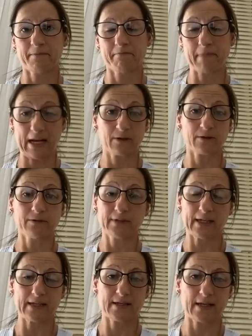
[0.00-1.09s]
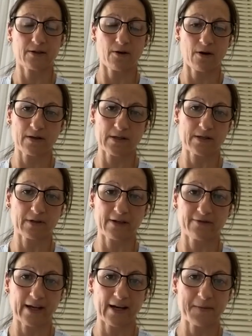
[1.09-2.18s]
medical. His Crohn's is really
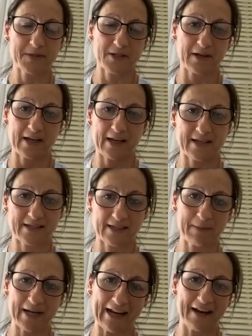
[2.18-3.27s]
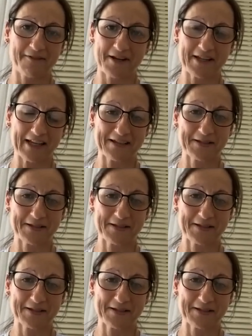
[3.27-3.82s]
flared up, so he has to eliminate everything.